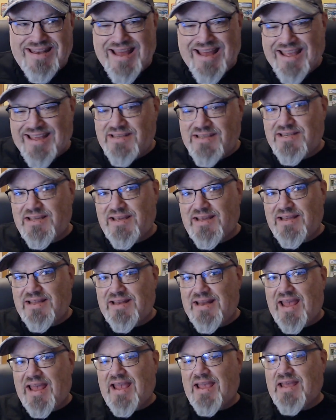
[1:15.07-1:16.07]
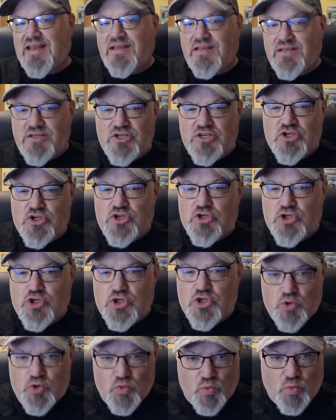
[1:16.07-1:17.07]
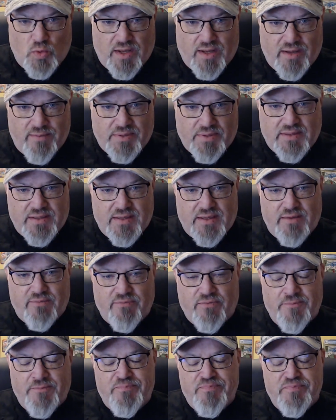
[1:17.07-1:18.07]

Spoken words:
1982, I believe.